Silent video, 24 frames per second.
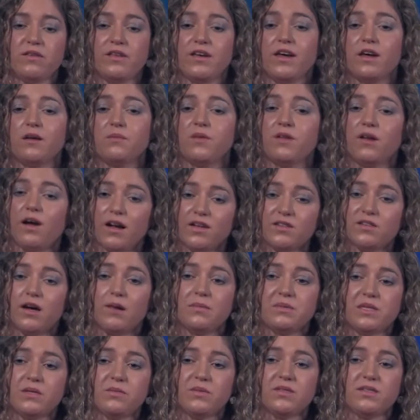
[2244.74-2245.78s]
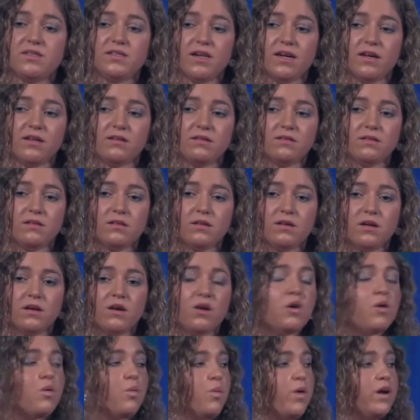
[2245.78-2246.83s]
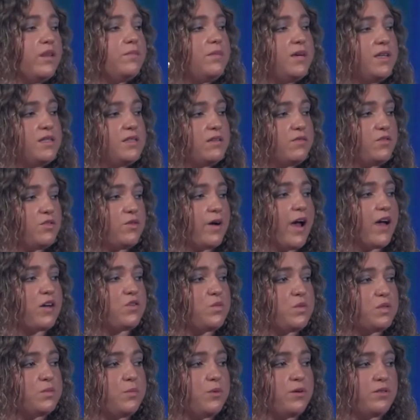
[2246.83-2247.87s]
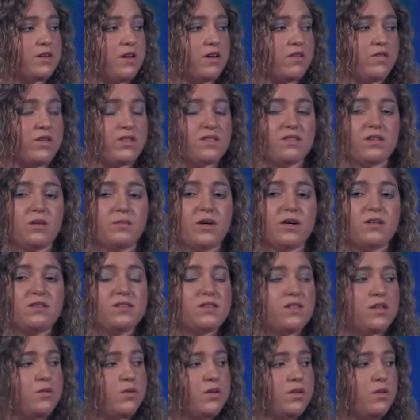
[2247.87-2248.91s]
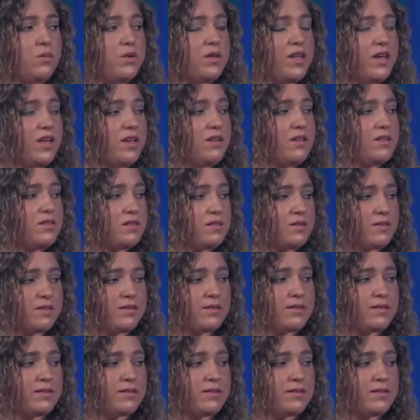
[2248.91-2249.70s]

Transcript: or the animal autopsy, was done, one piece of trash was pulled out of its stomach. Does anyone know what that is?